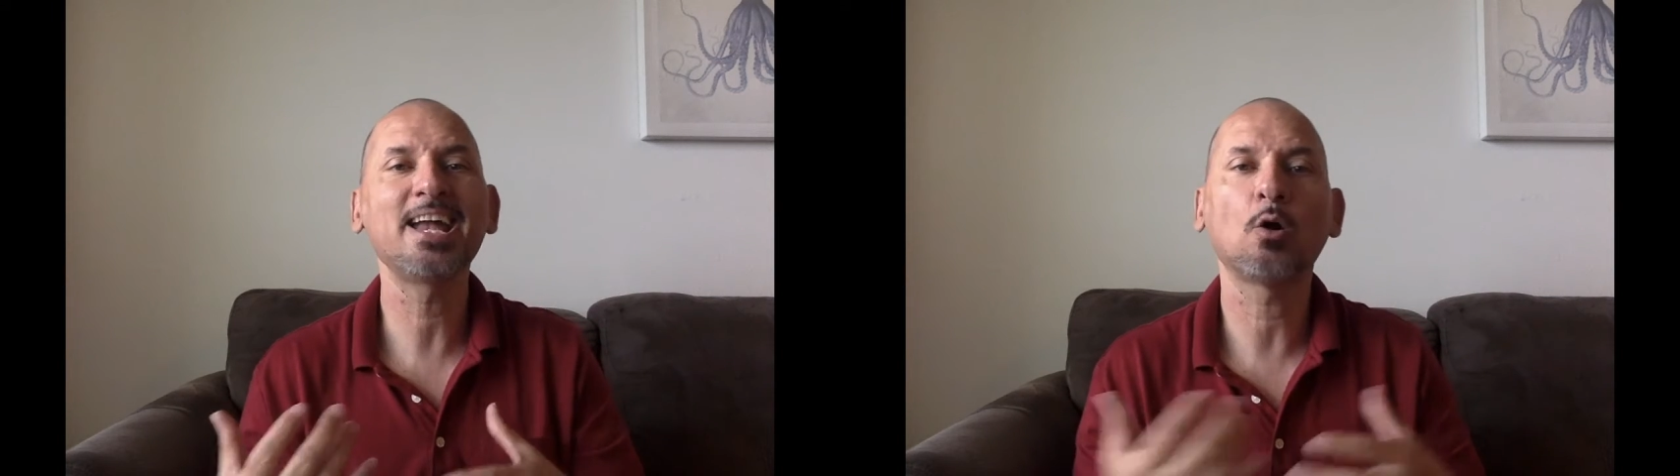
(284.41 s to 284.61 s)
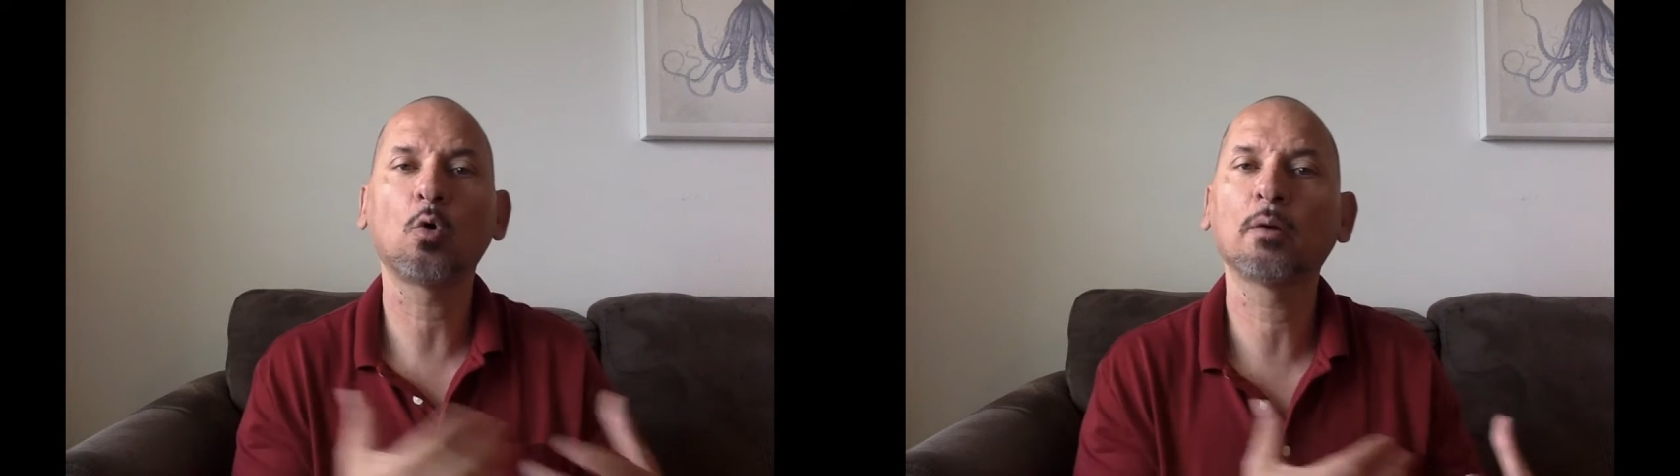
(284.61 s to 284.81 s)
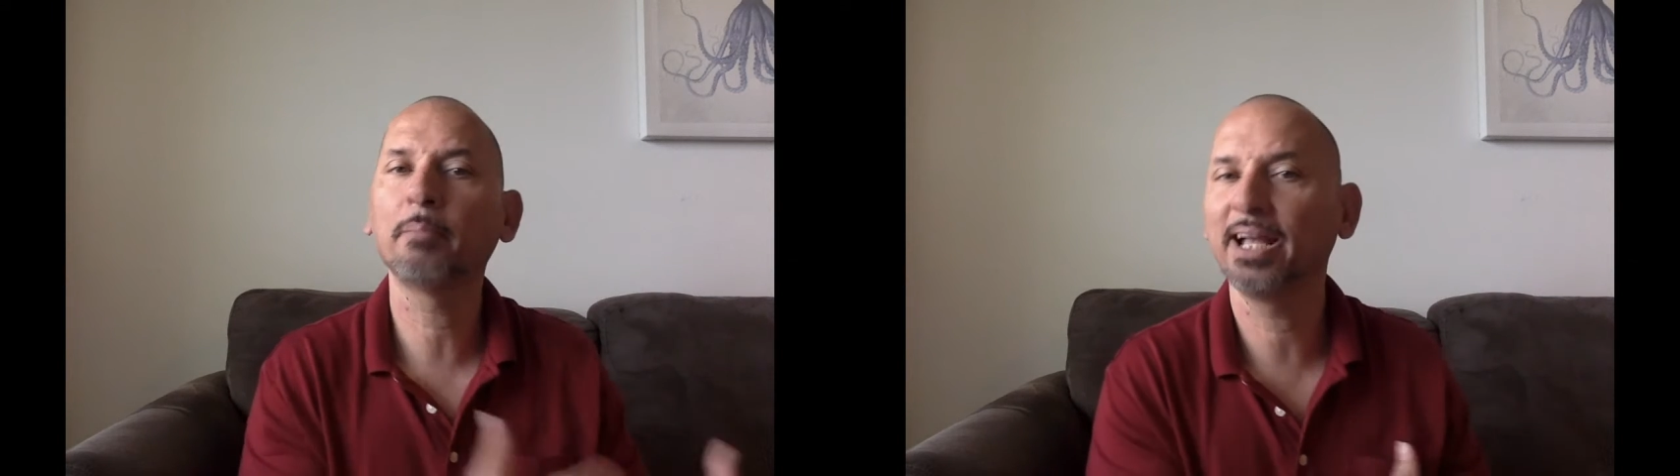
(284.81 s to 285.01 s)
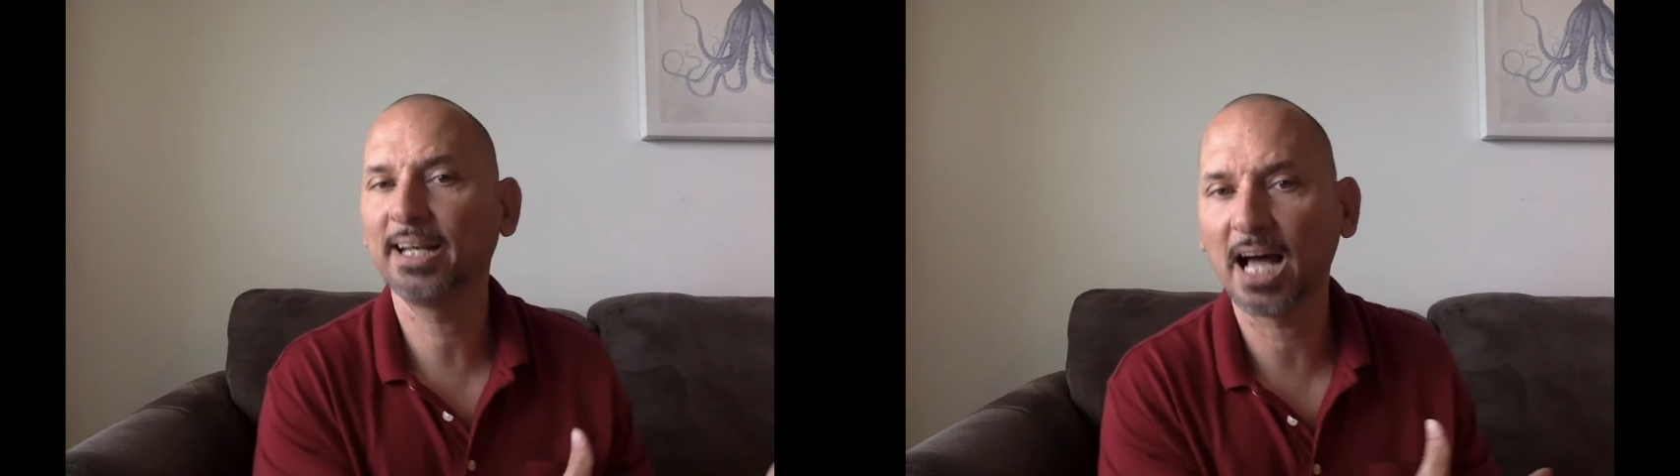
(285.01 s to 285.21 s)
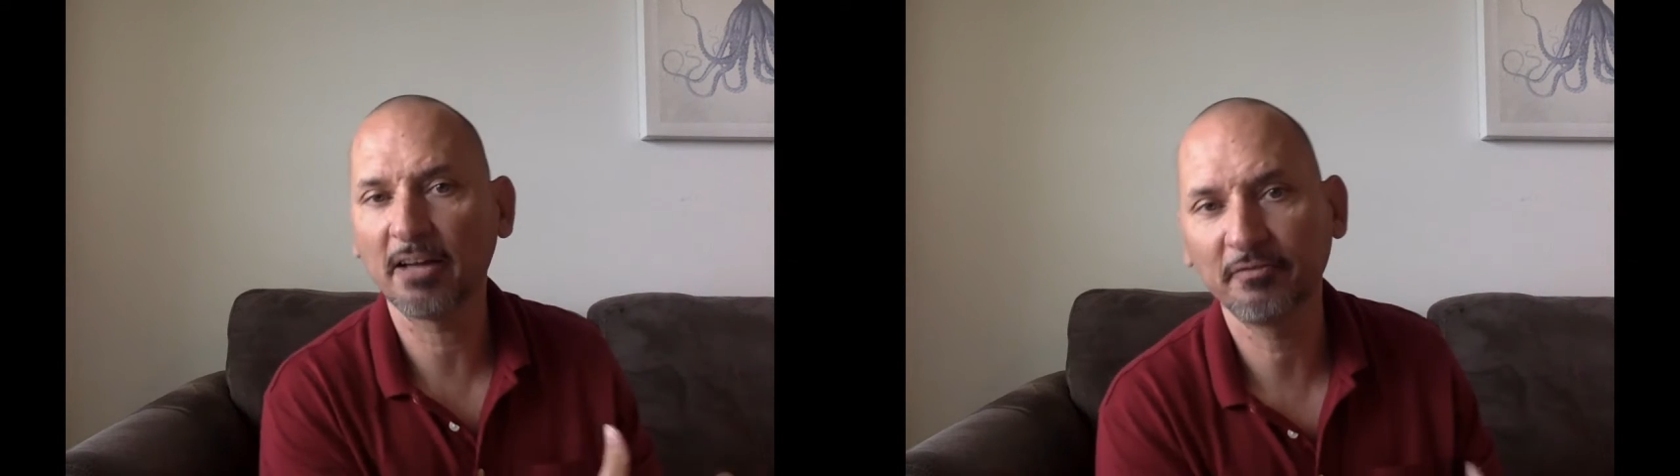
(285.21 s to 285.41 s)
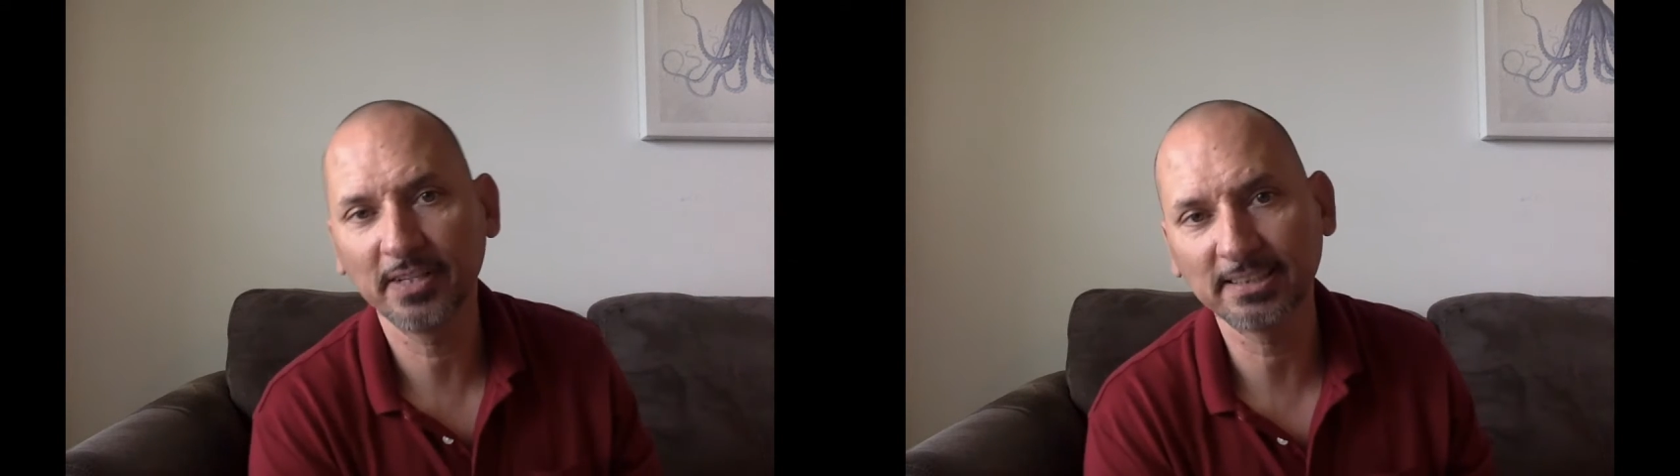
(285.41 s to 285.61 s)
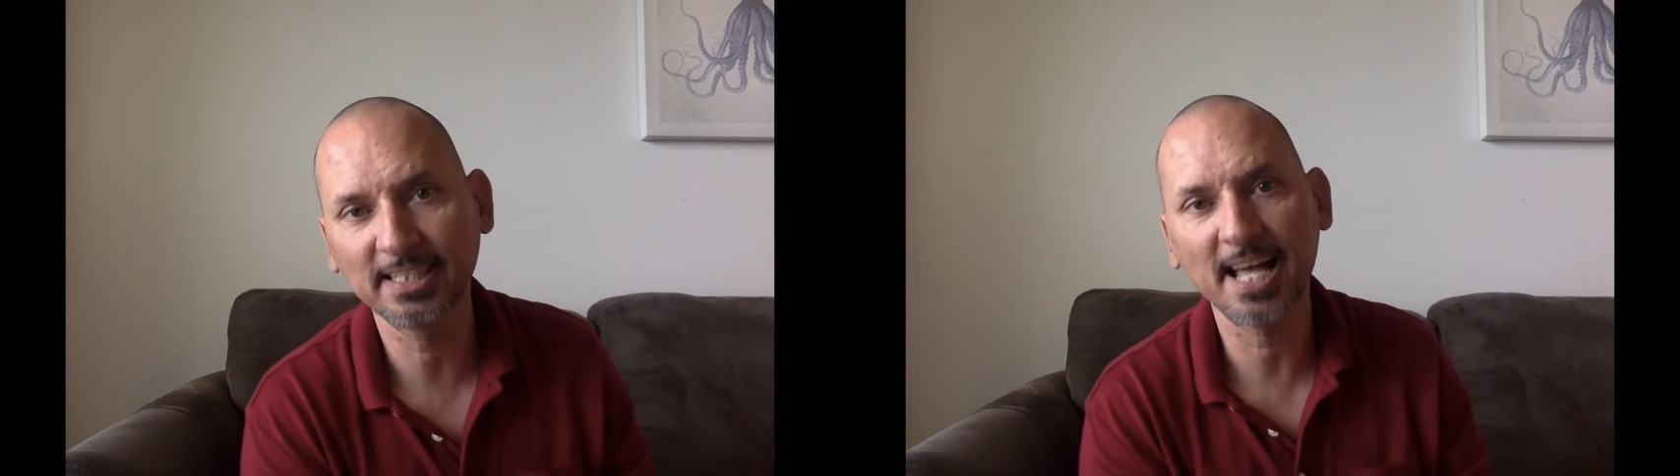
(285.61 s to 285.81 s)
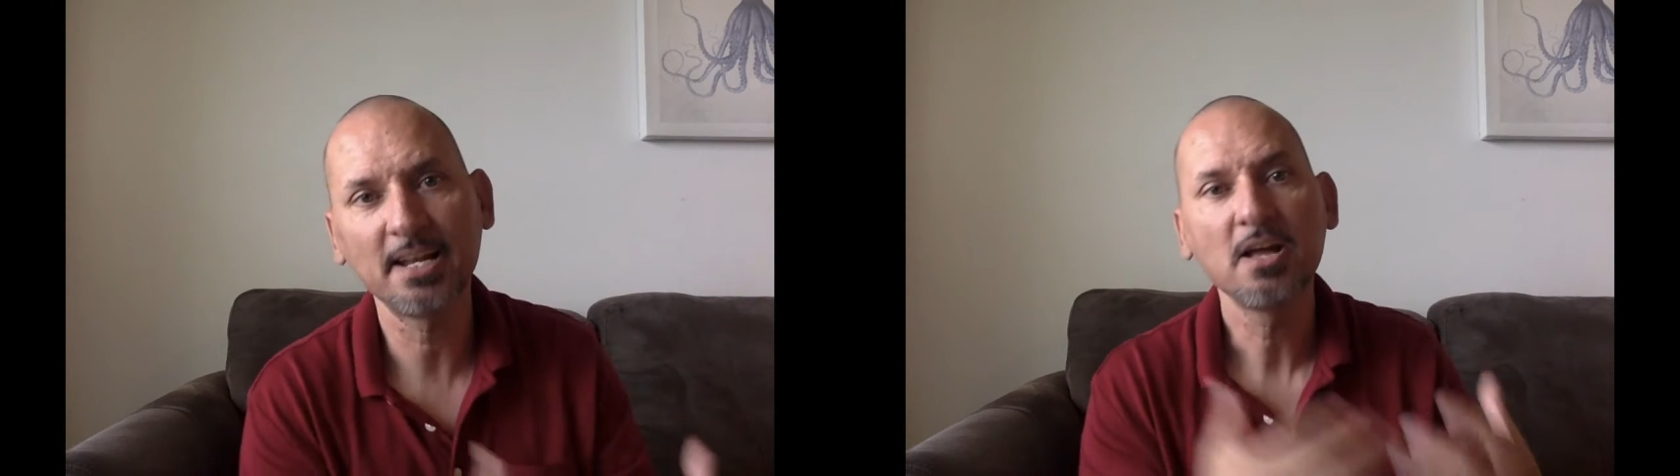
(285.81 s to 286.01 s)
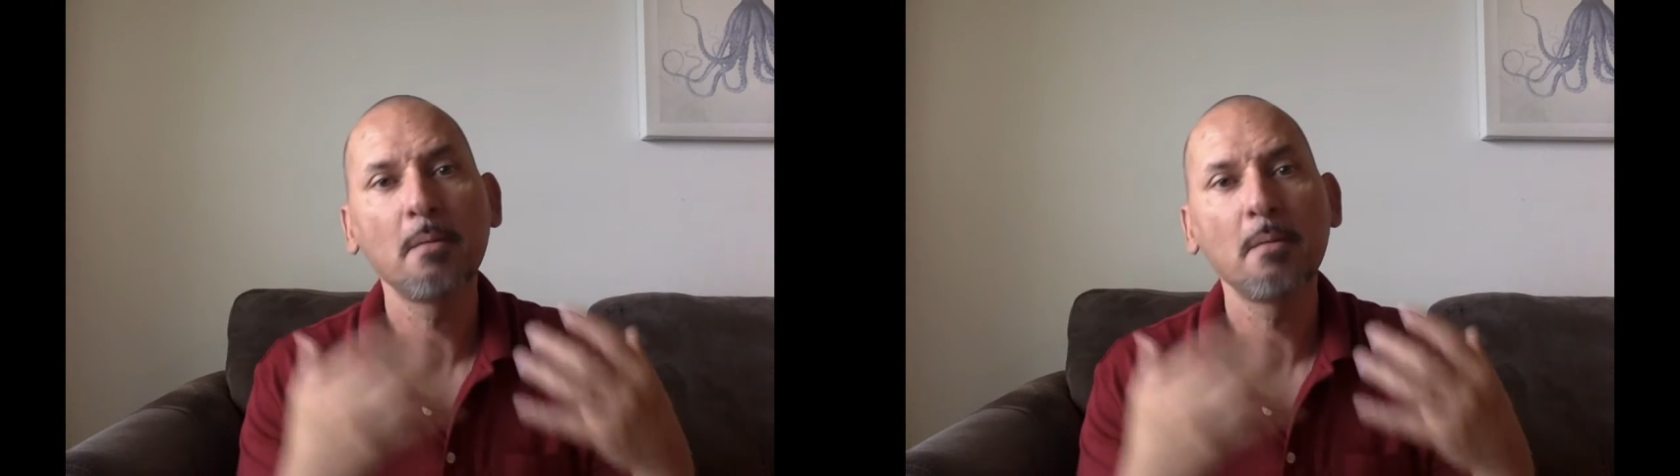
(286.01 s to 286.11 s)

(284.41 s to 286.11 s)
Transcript: or may not fix that,